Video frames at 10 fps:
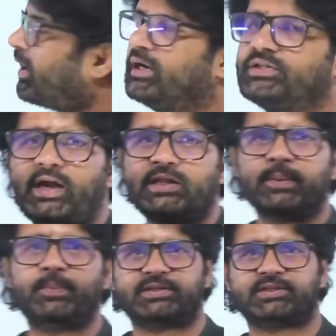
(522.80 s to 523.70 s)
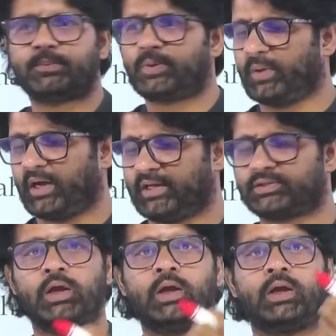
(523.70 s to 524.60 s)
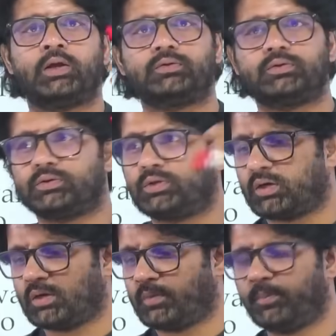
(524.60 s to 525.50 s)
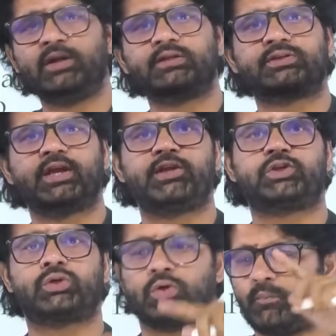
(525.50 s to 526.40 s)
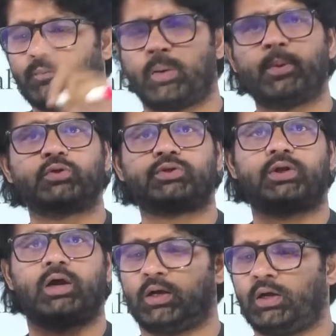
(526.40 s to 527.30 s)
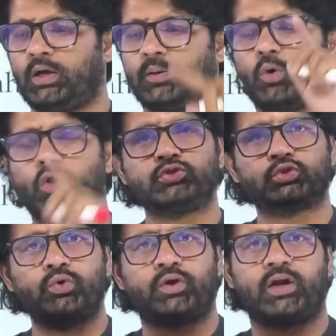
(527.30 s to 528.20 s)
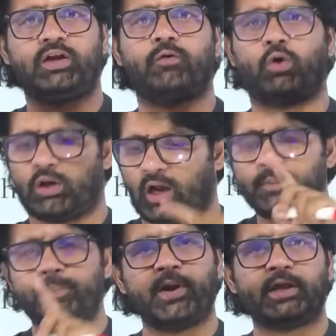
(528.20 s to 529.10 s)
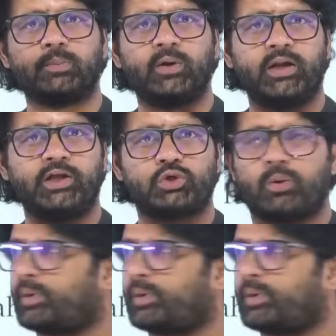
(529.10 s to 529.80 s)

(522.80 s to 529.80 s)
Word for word: understanding the basic premise. The middle stage of Brahmaputra, monsoon rainfall, unpredictable nature of